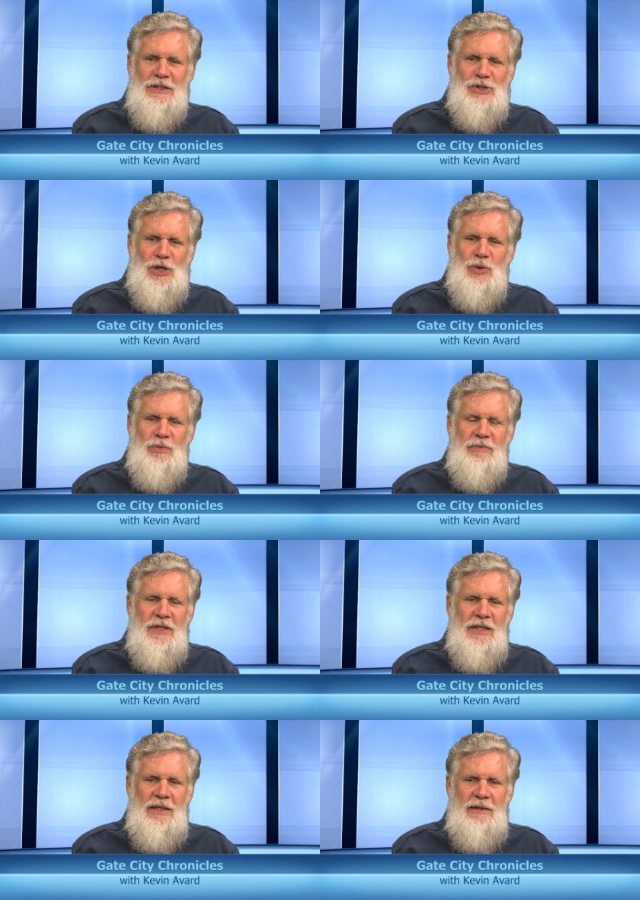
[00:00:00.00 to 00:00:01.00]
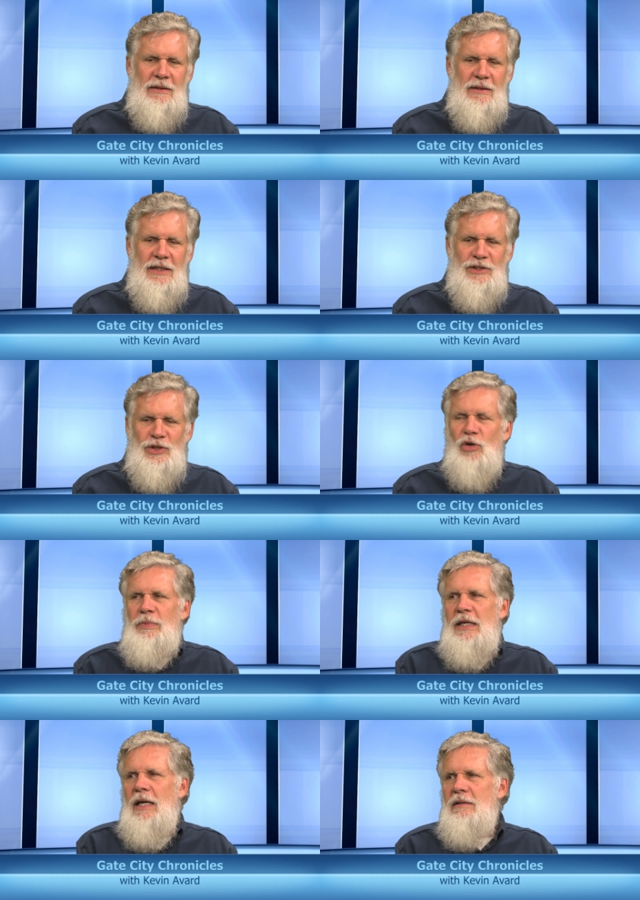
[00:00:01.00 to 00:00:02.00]
So he showed
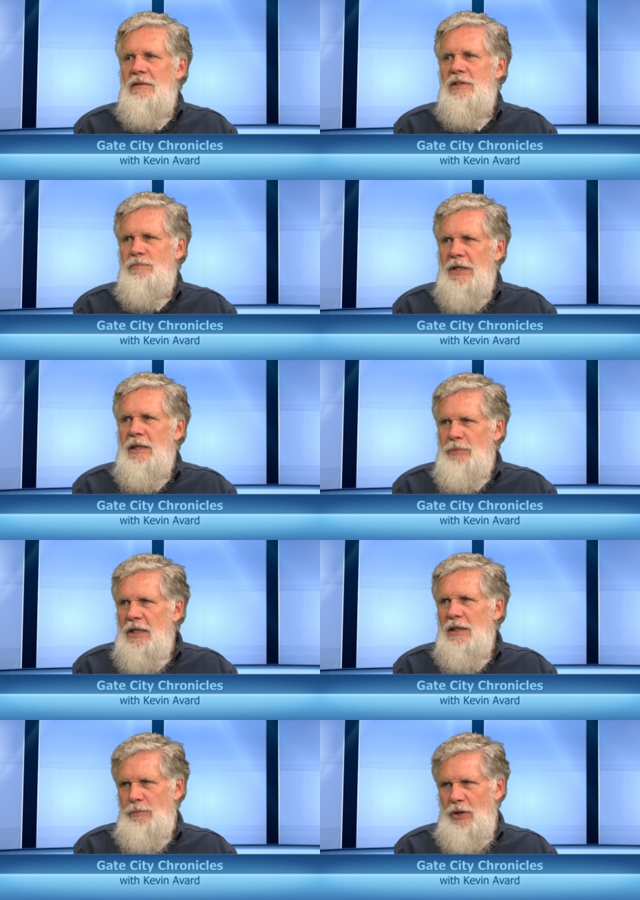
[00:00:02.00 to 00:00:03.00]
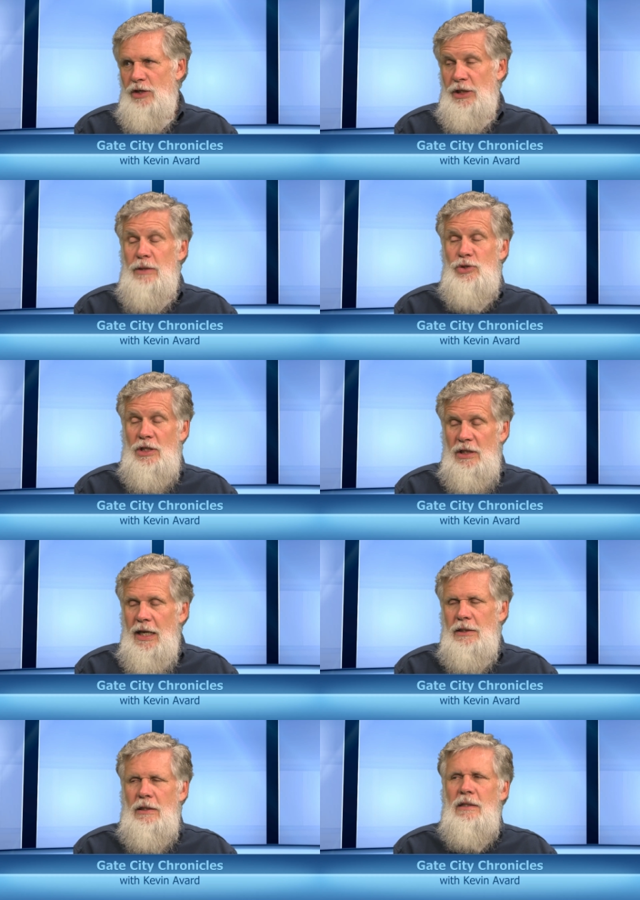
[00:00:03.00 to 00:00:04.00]
me, he had begun the project. He was a
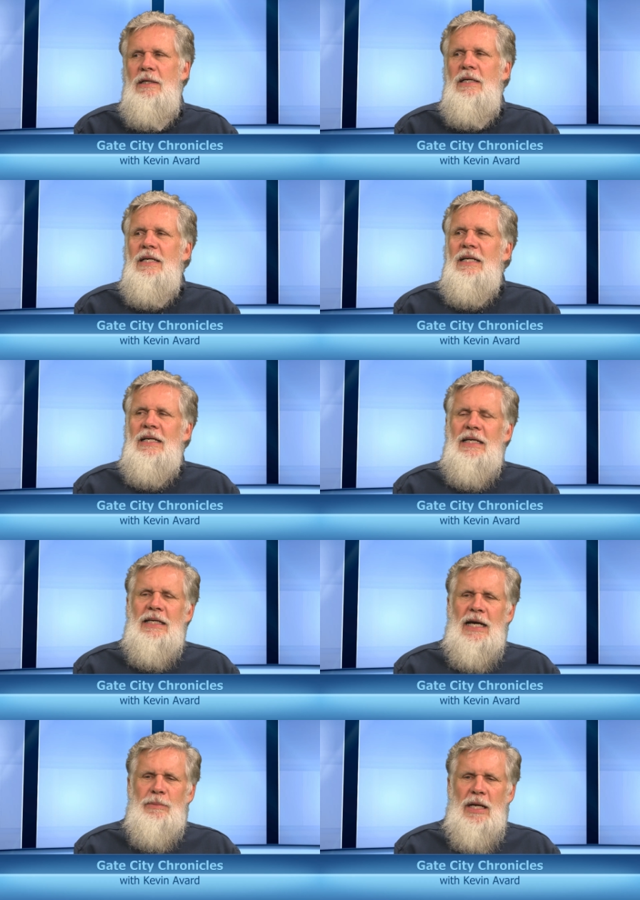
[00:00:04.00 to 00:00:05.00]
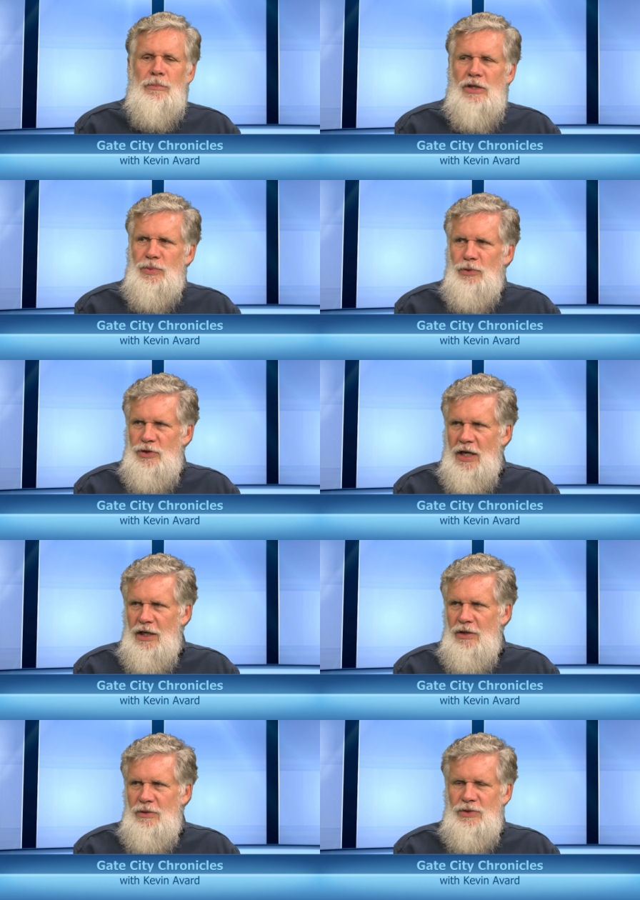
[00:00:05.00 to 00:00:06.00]
collector. Yeah. He had a bunch of
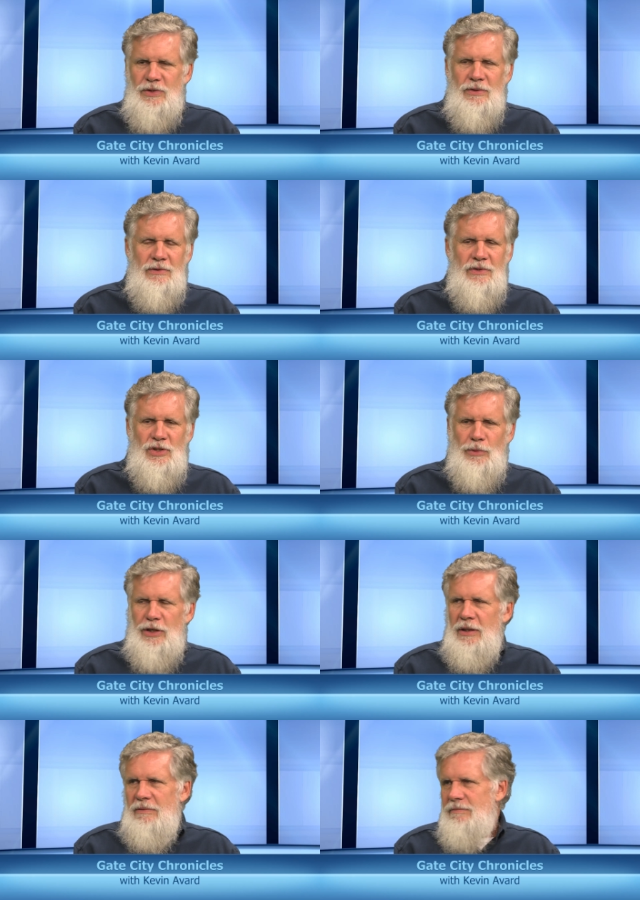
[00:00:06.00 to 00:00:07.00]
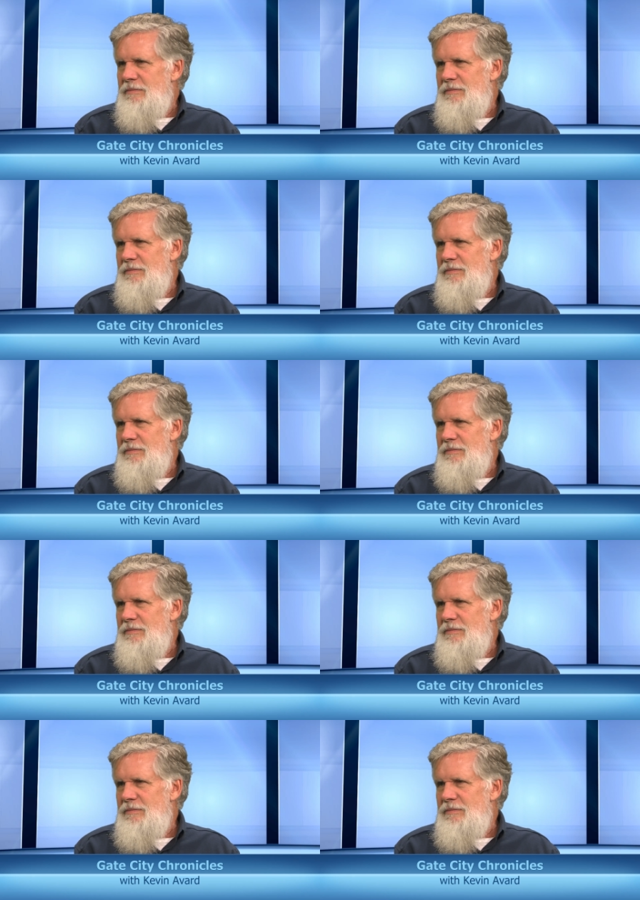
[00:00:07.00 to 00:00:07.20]
Bultacos and some other